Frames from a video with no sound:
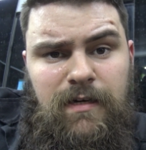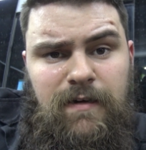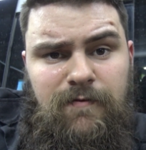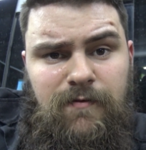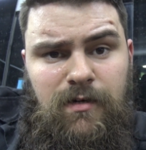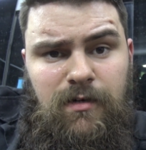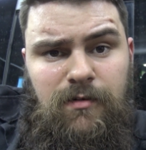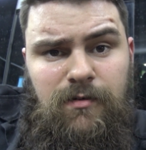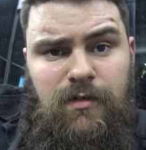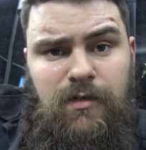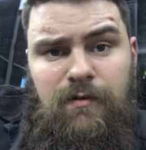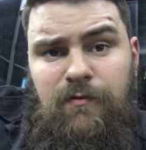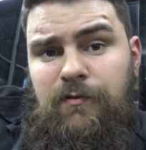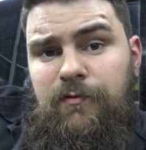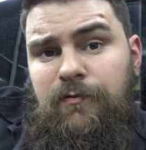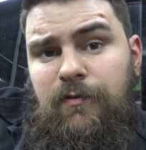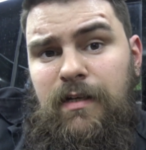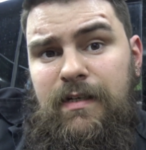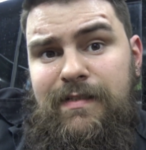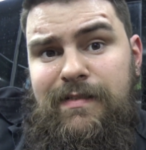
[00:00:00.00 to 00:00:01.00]
every Undercover
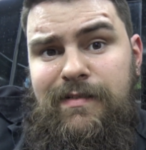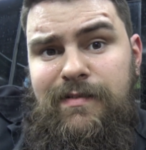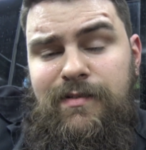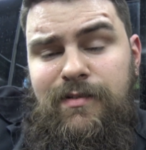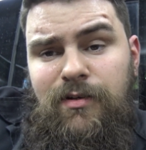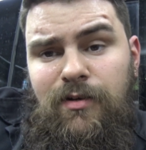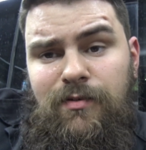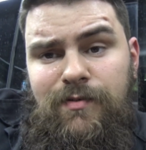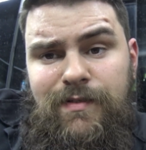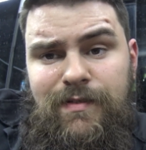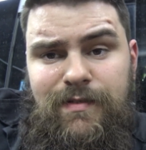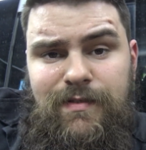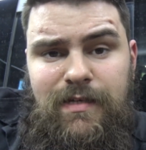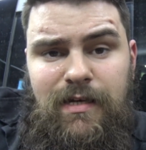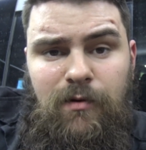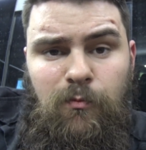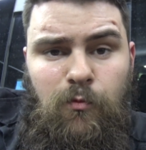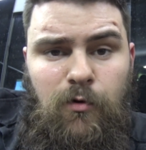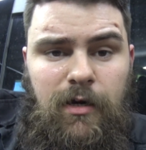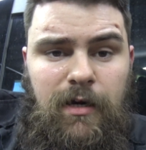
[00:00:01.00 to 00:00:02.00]
Flex installs the
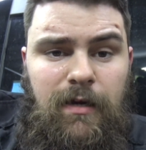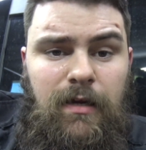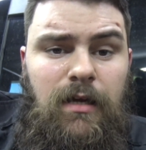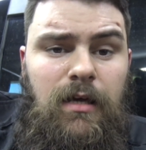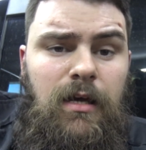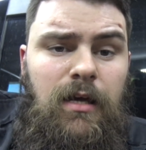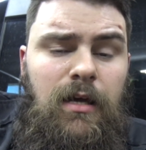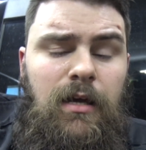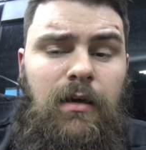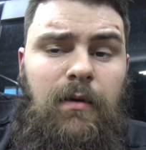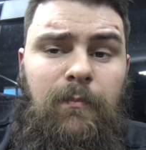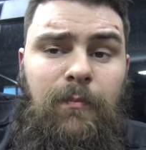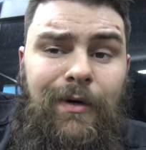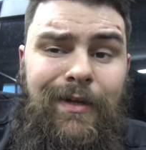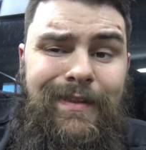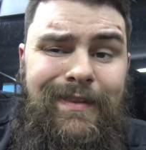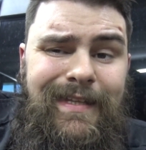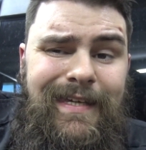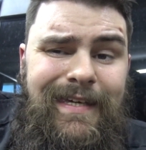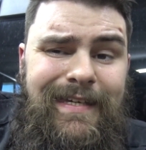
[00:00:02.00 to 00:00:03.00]
same way,
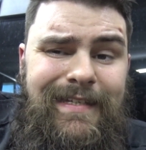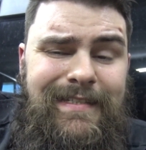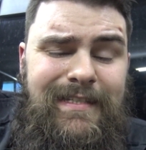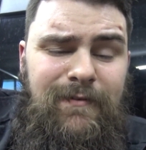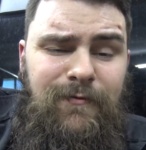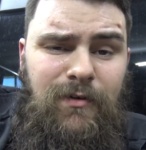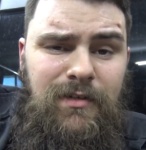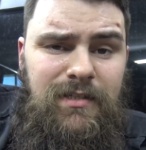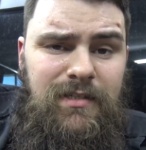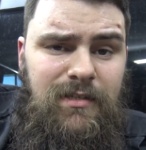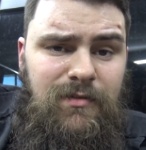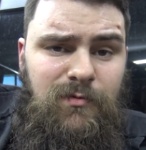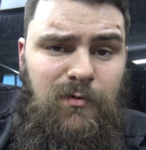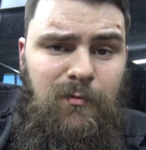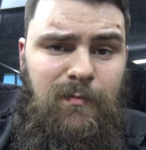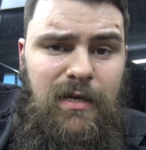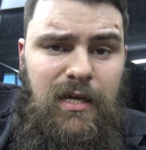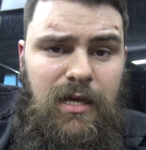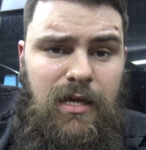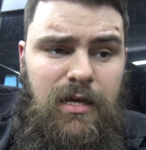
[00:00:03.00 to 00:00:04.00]
but the differences
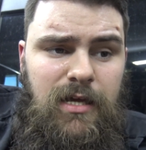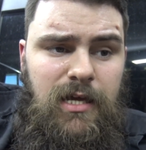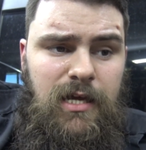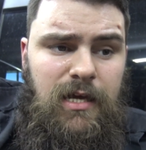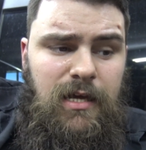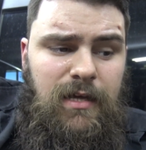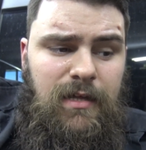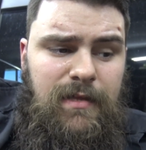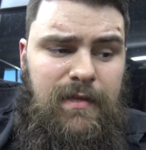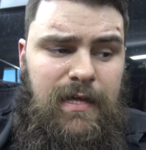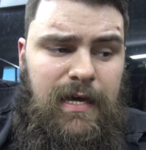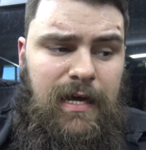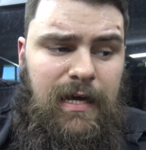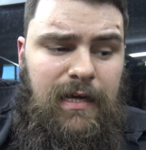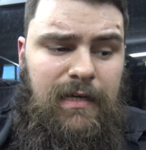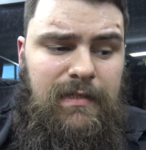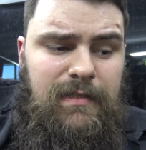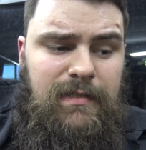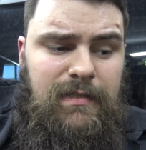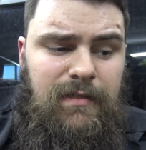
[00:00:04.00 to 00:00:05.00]
will be
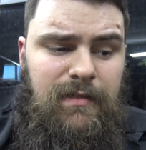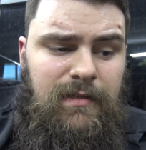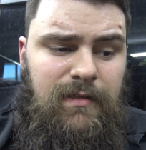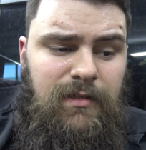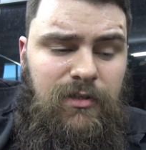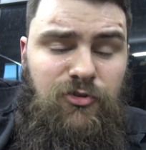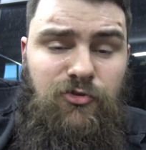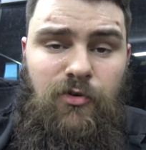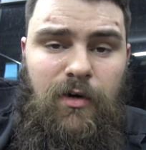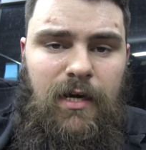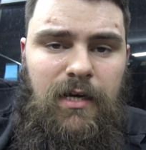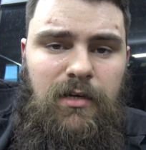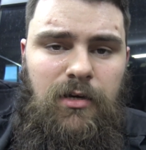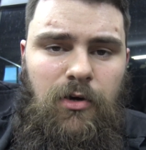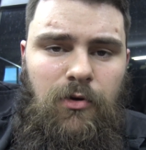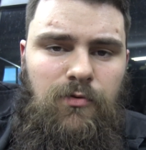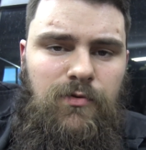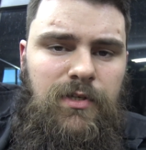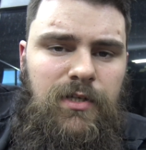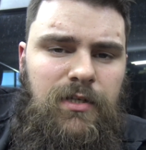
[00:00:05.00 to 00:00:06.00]
that the drain
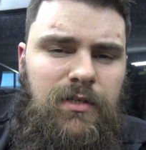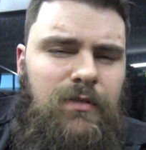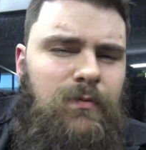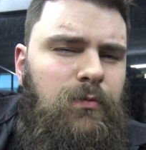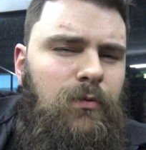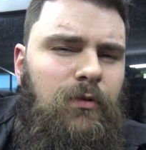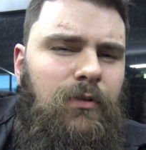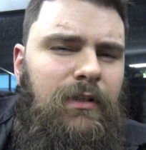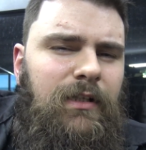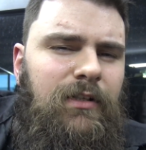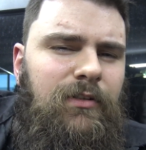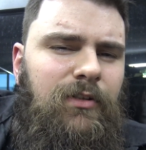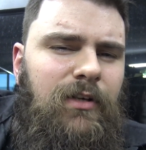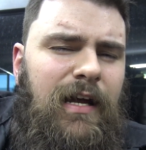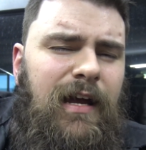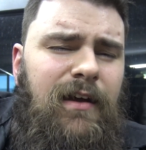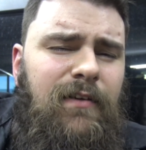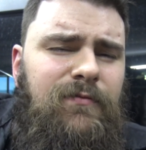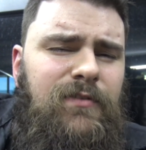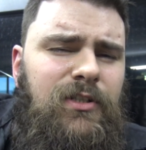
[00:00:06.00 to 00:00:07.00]
hoses will either
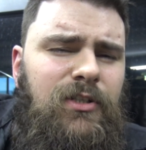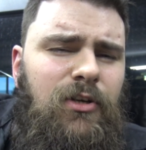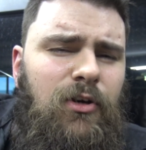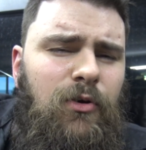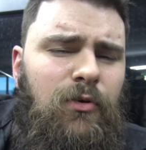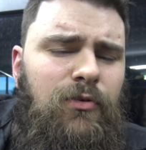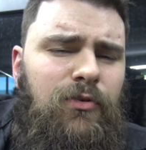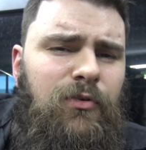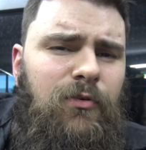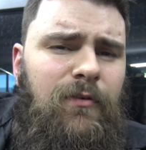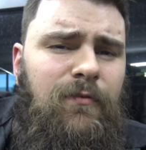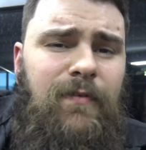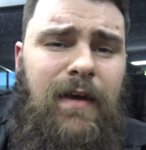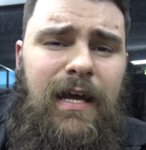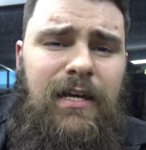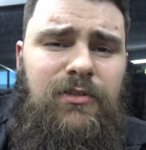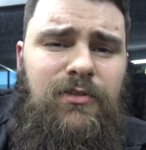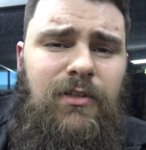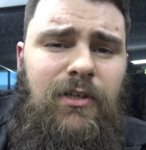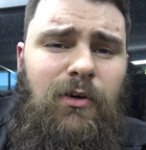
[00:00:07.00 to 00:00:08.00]
have to go through a
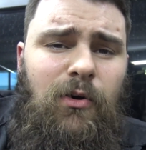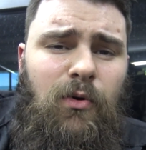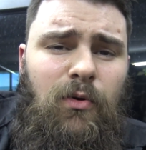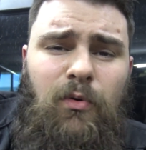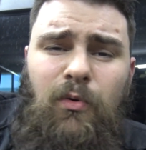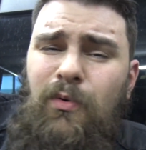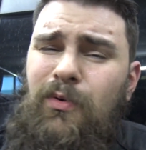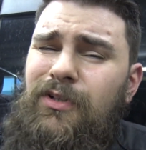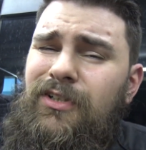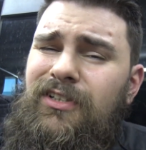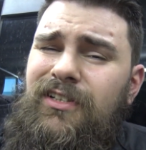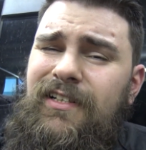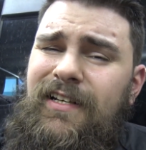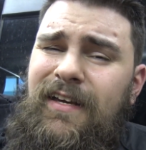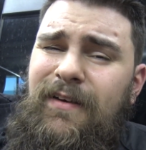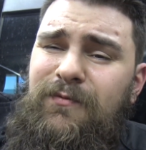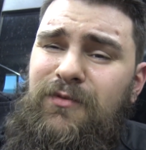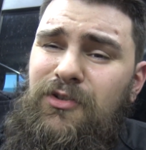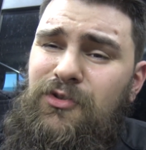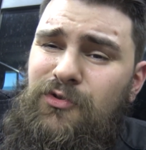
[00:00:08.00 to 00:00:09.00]
factory hole or you're going to
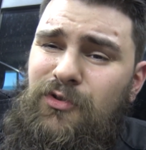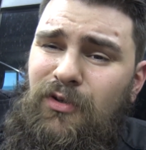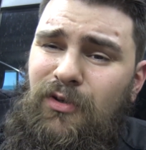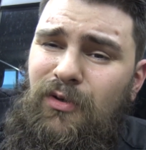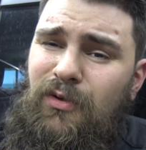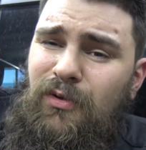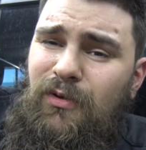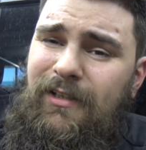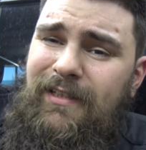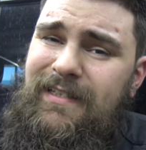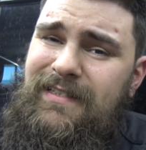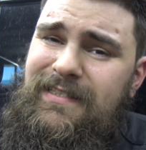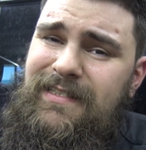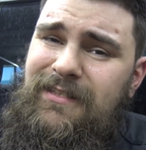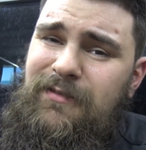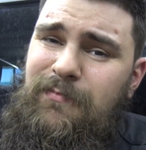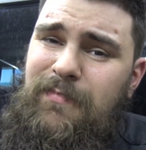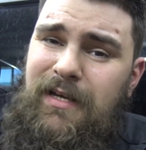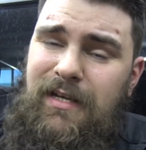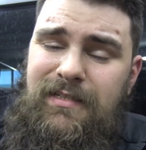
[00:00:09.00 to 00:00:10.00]
have to drill a hole into
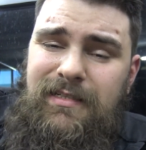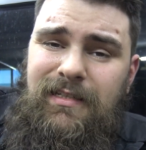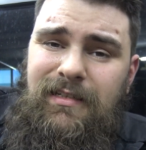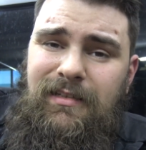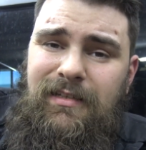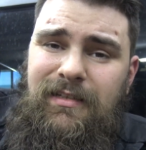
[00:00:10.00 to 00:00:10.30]
the bed to